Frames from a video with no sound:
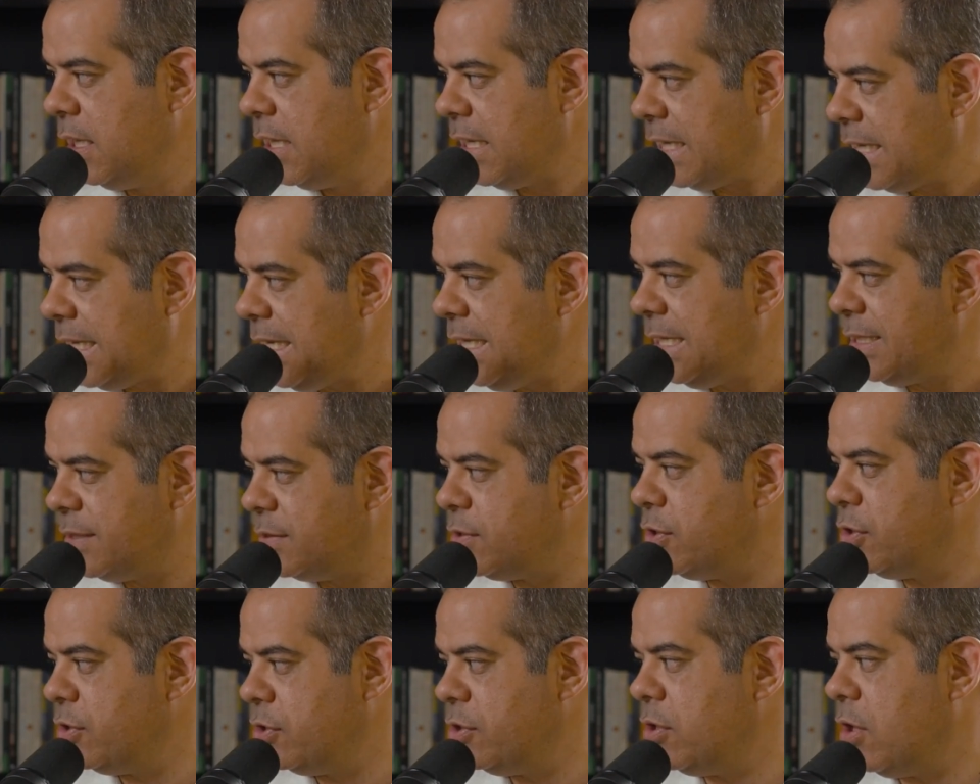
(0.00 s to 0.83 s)
He
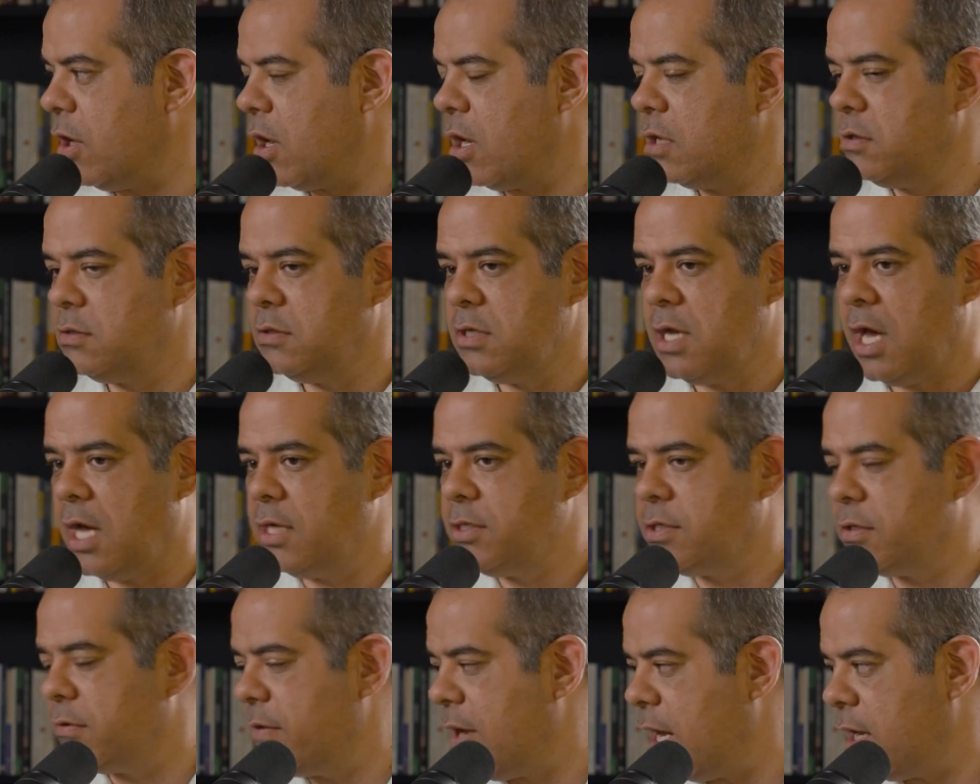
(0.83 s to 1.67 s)
is in charge, not hmm.
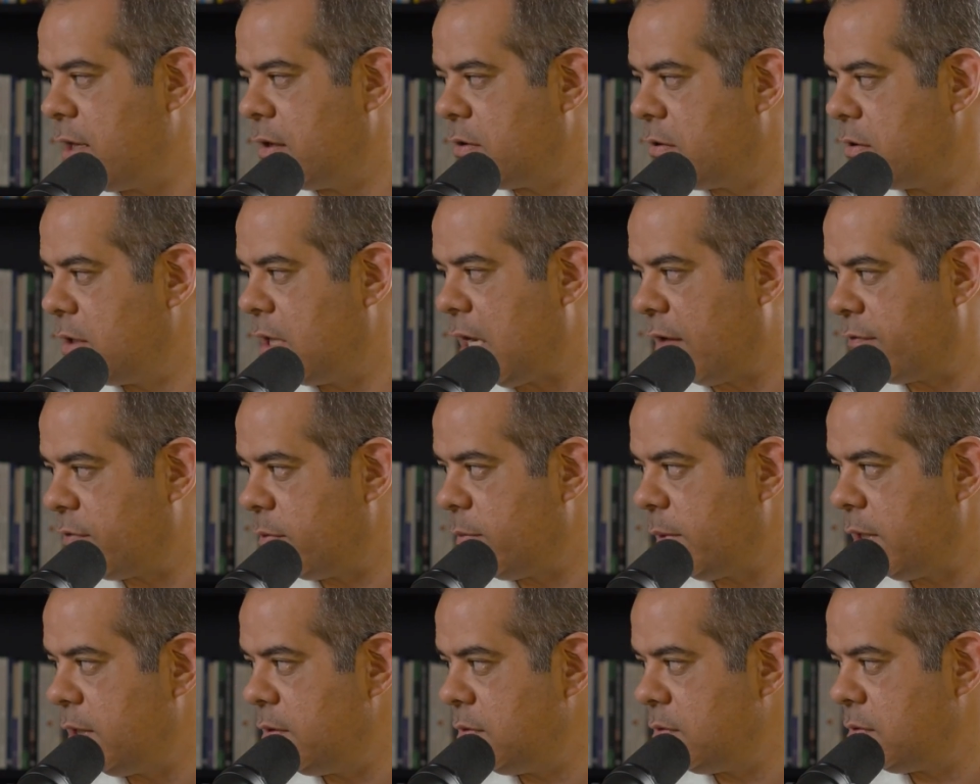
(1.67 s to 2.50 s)
tyrannical
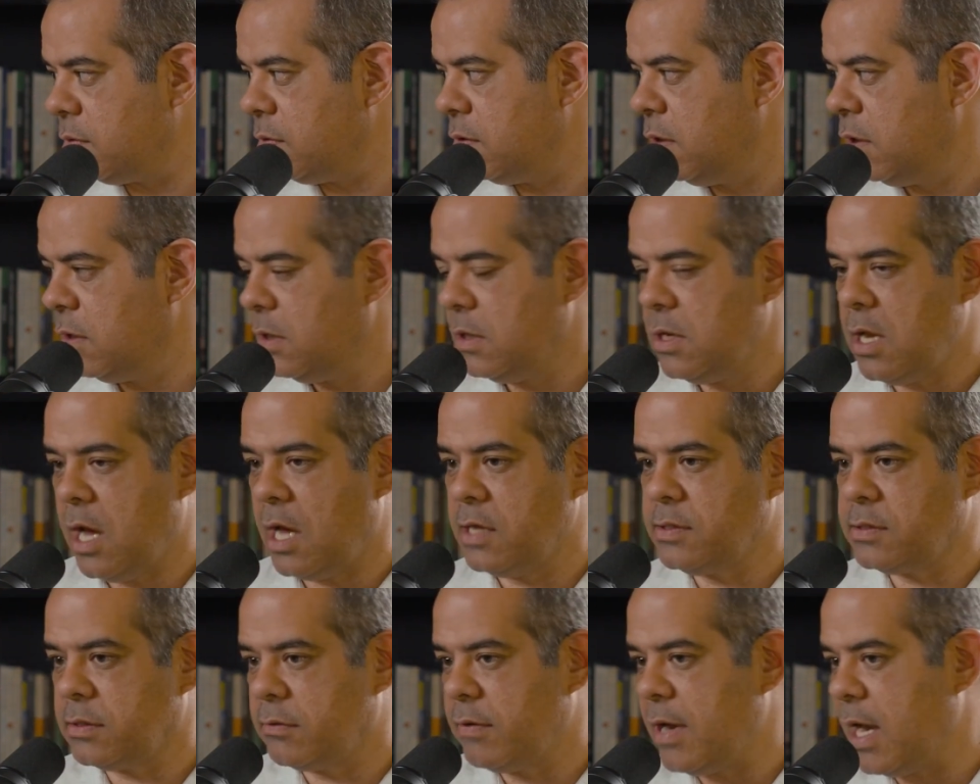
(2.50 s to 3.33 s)
governments,
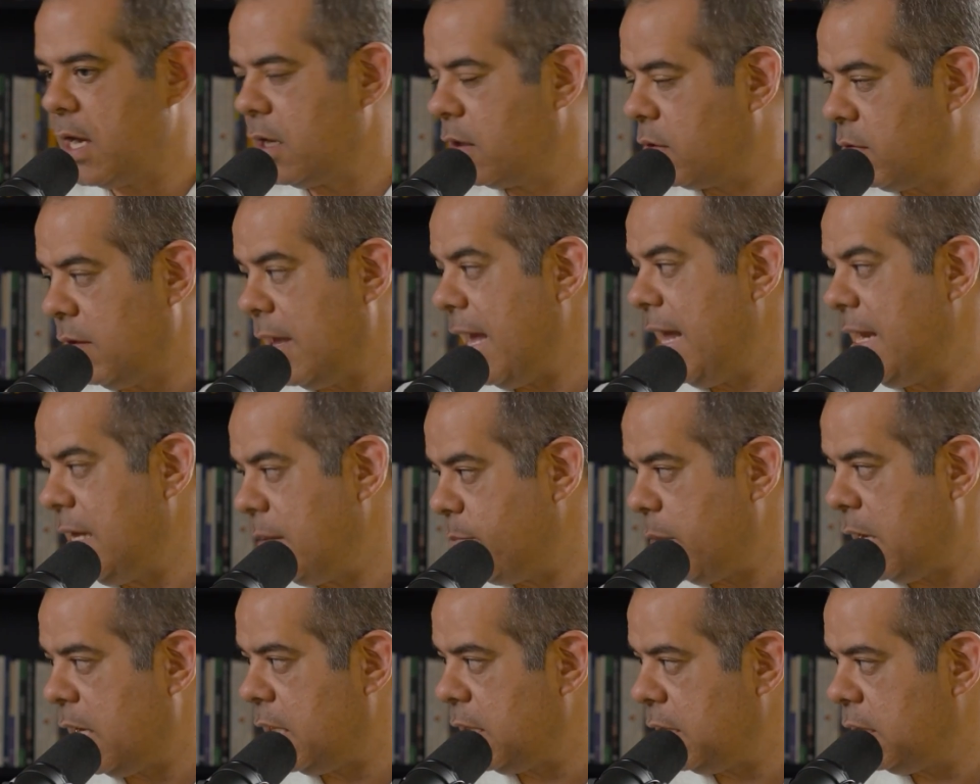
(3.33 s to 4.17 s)
not tyrannical
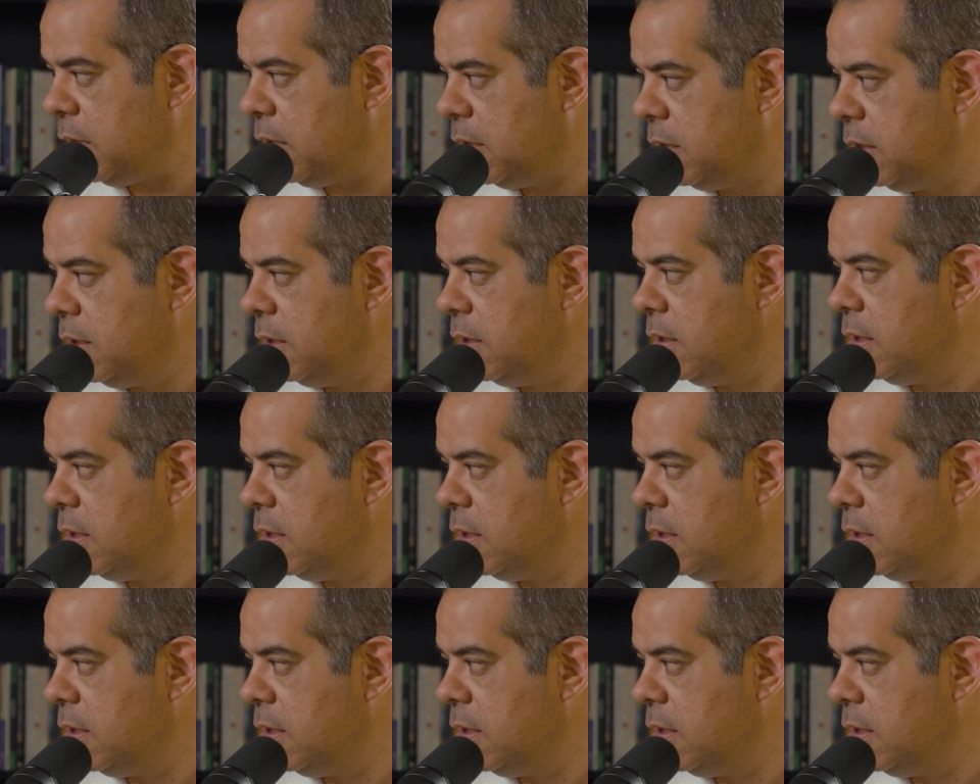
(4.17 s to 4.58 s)
anybody.